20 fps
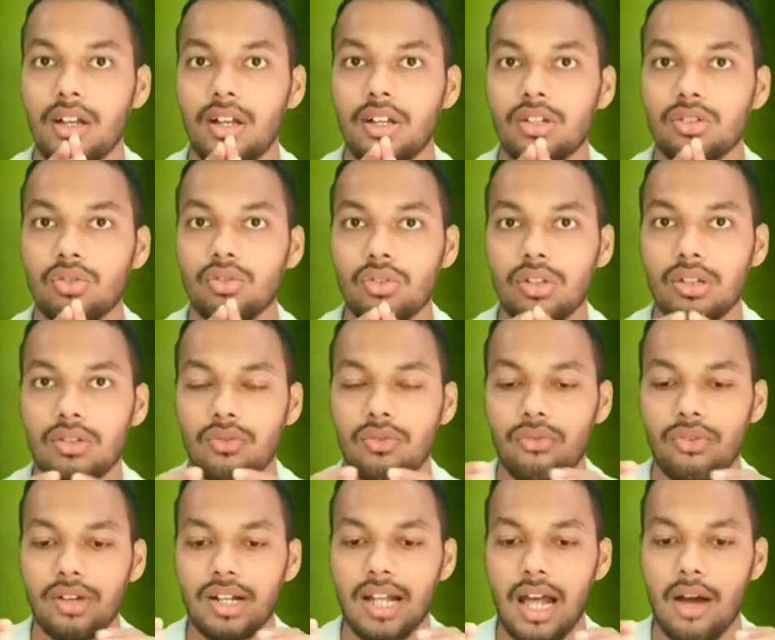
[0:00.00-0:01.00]
So
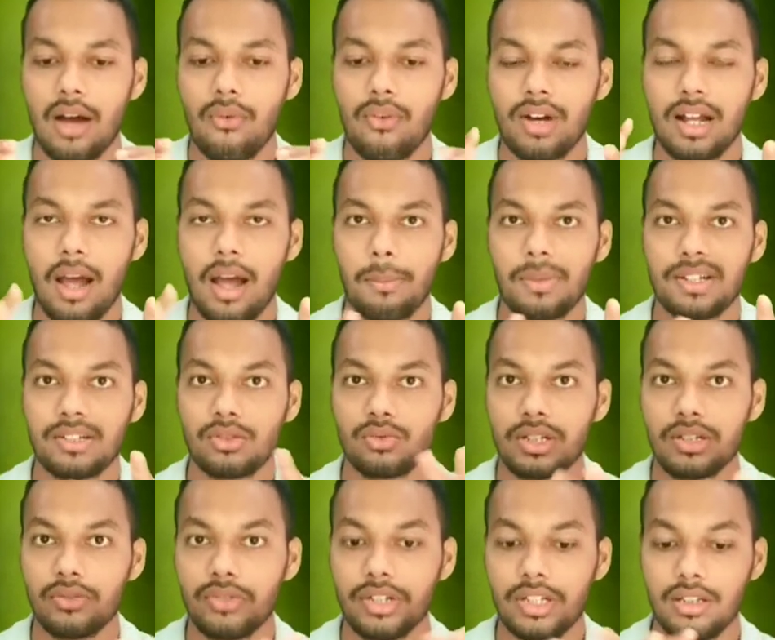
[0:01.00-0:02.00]
what happens
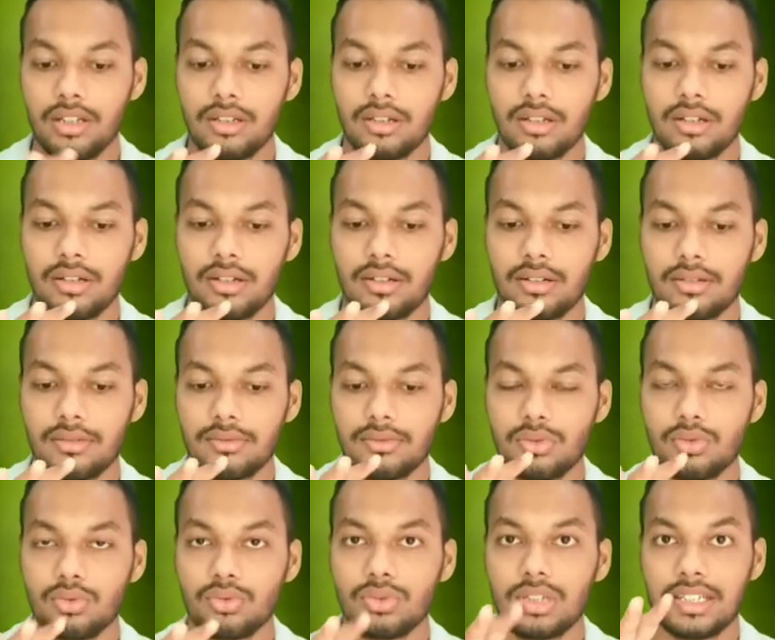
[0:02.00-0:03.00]
when we
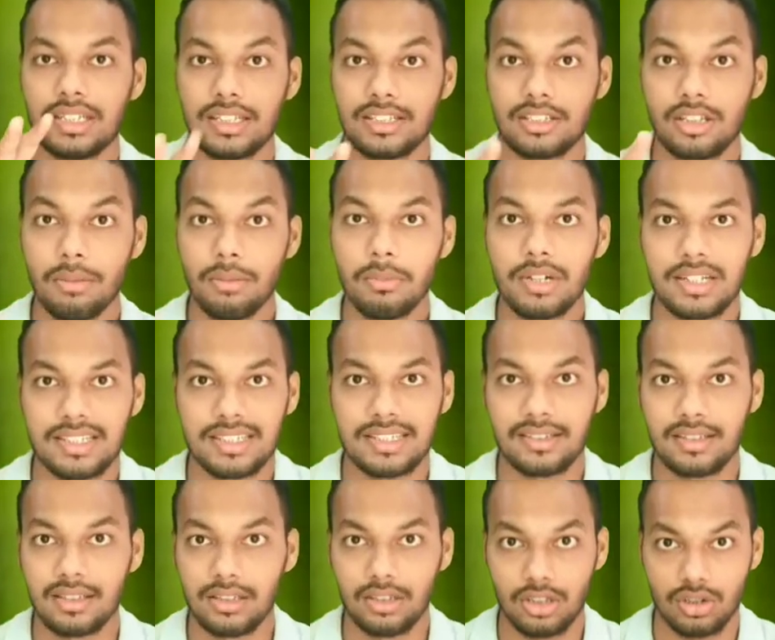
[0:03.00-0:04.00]
do a
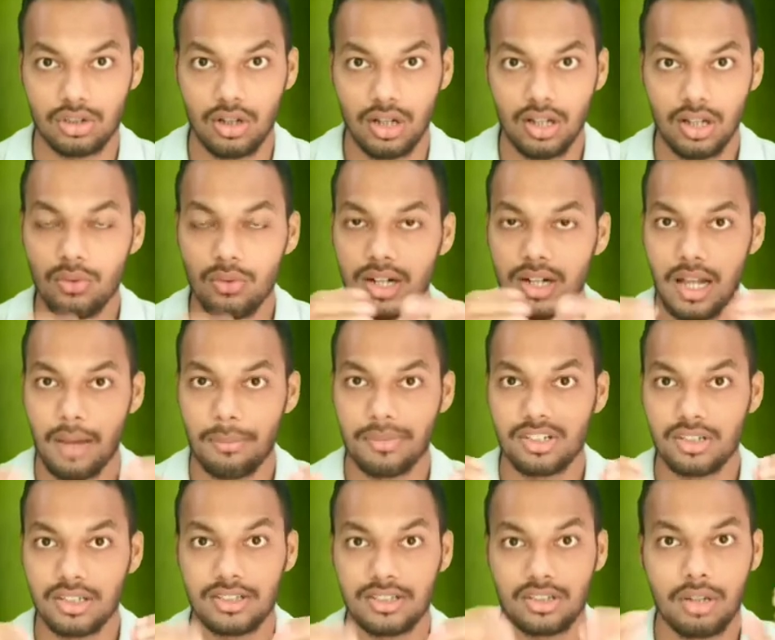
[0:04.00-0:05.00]
submergence in the soil? What
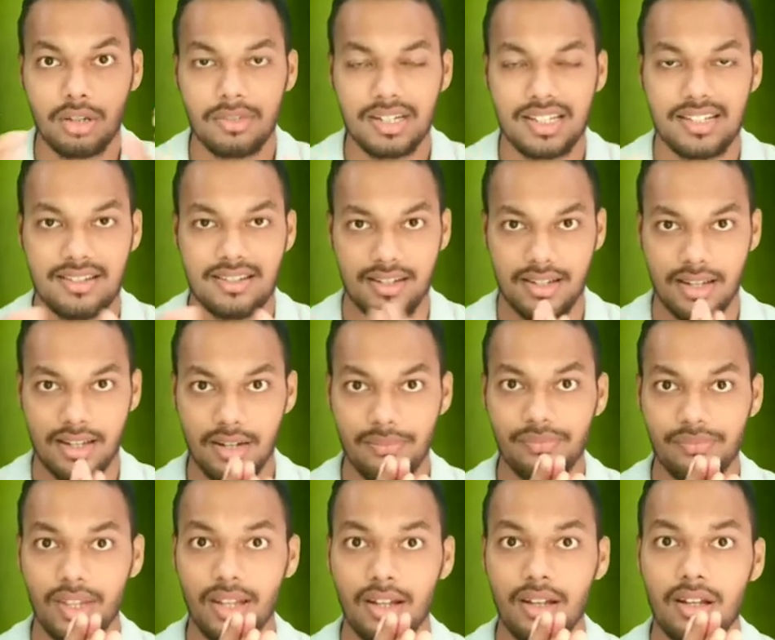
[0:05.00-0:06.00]
happens in submergence layer?
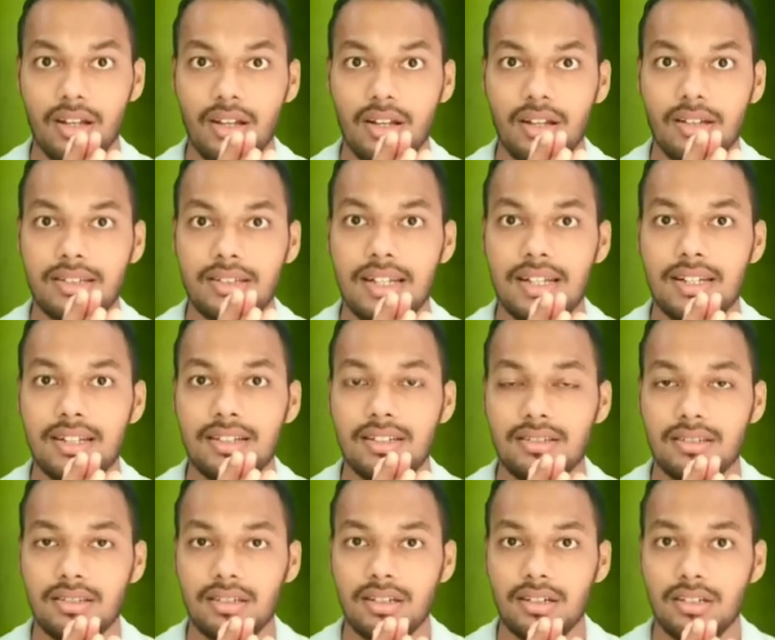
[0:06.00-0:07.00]
There
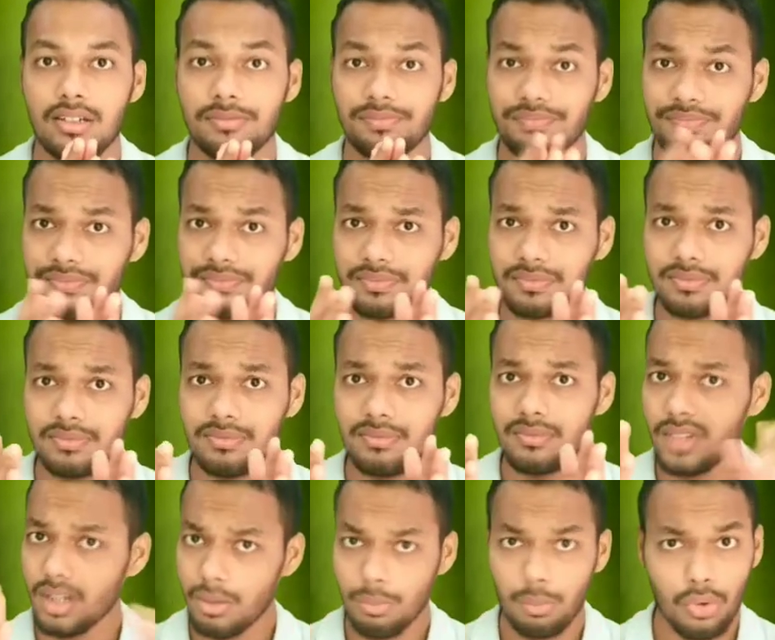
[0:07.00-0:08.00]
is
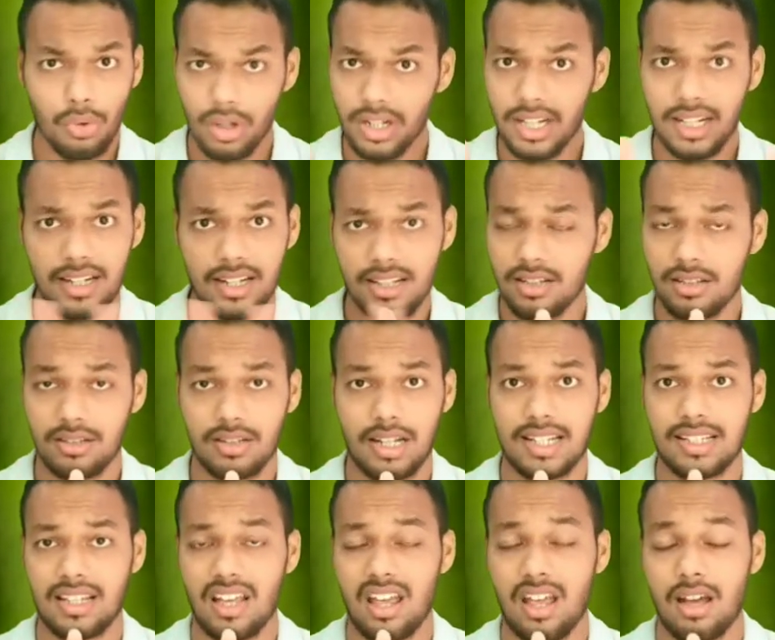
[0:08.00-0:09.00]
poor aeration,
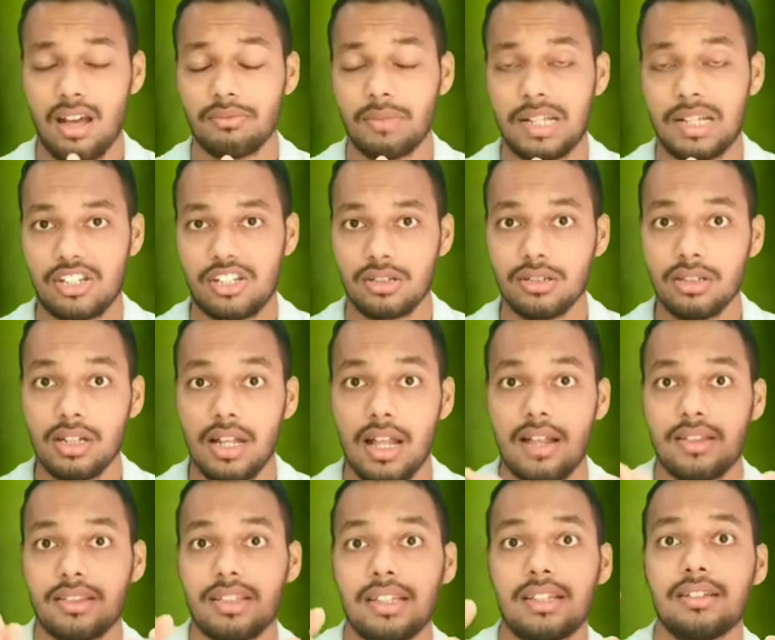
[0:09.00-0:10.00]
as I have mentioned.
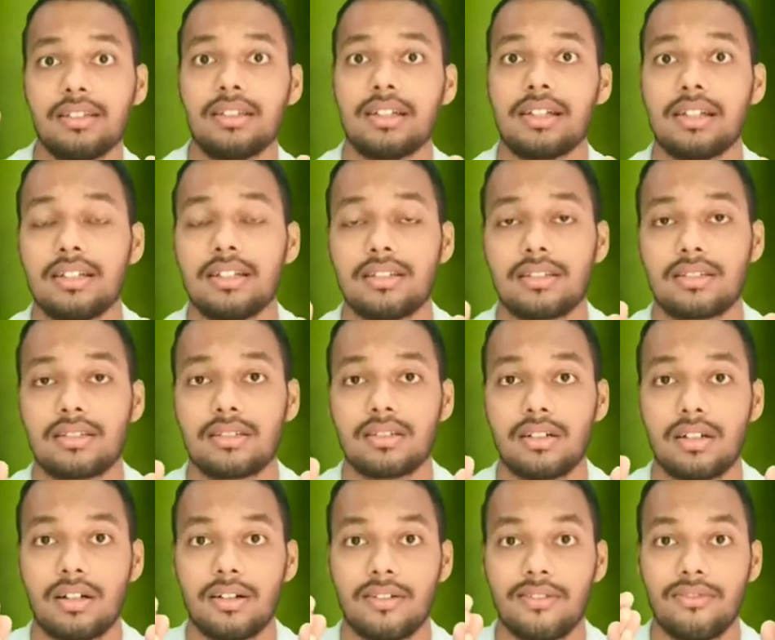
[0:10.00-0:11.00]
Then there is
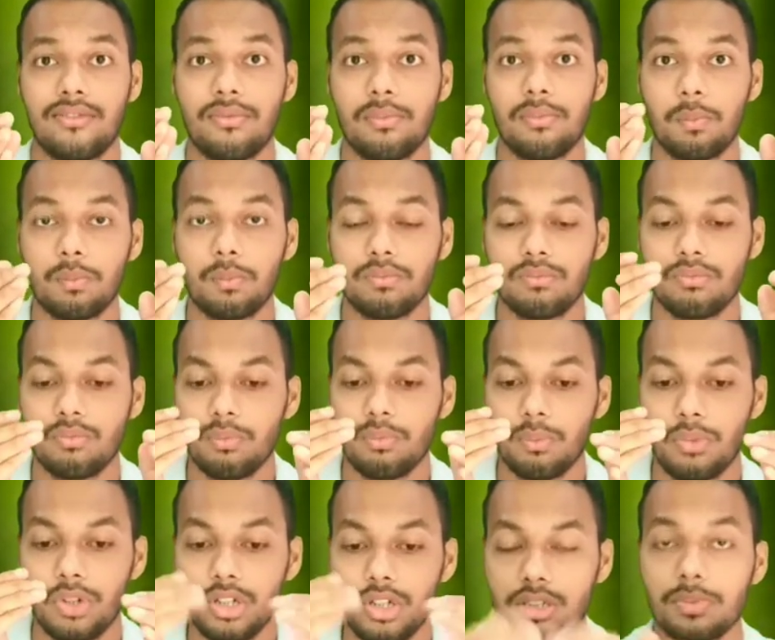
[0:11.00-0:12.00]

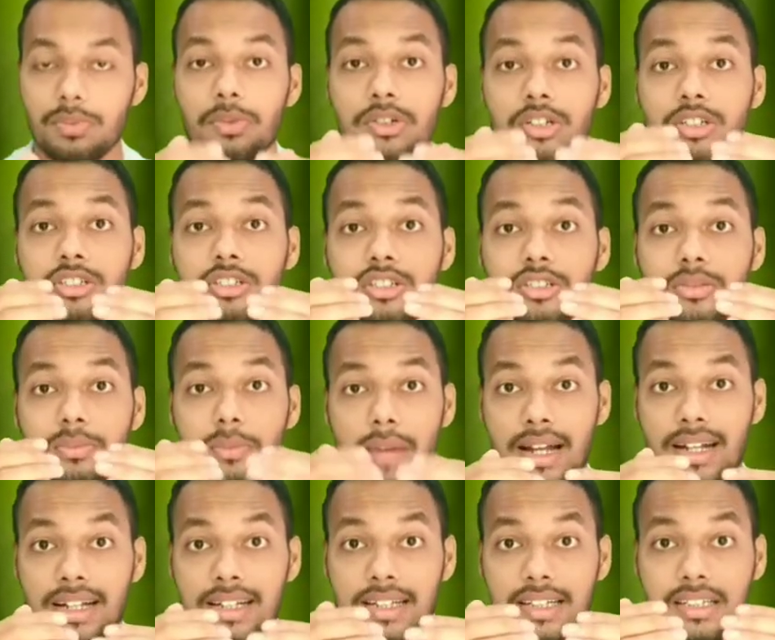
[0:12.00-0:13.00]
phosphorus,
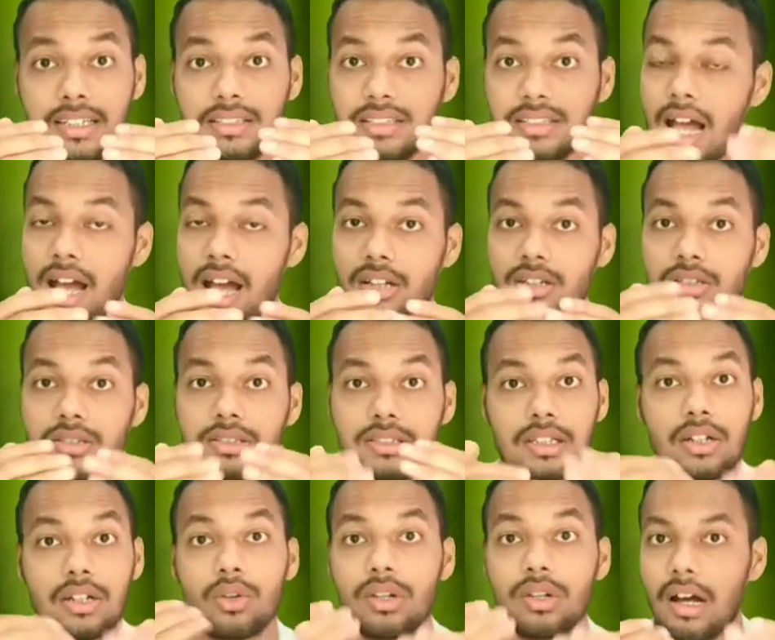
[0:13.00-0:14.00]
manganese, iron.
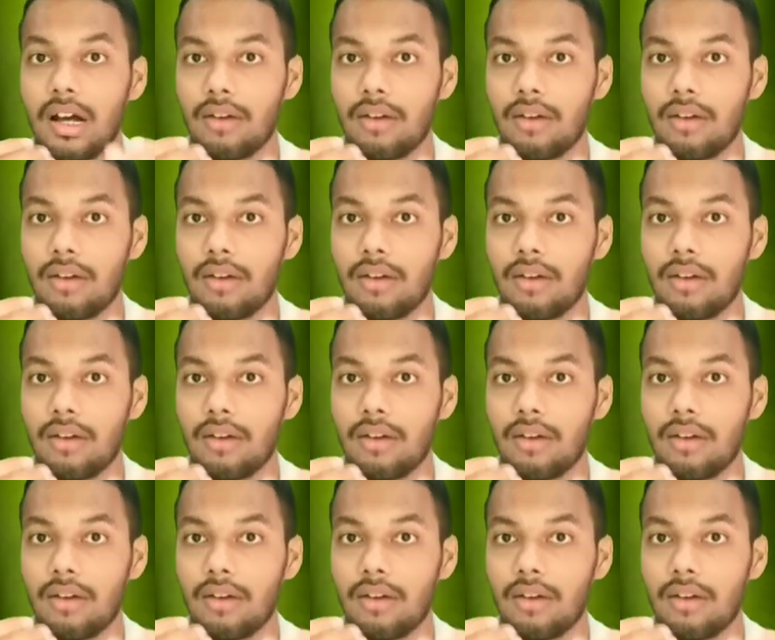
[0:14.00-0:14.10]
They will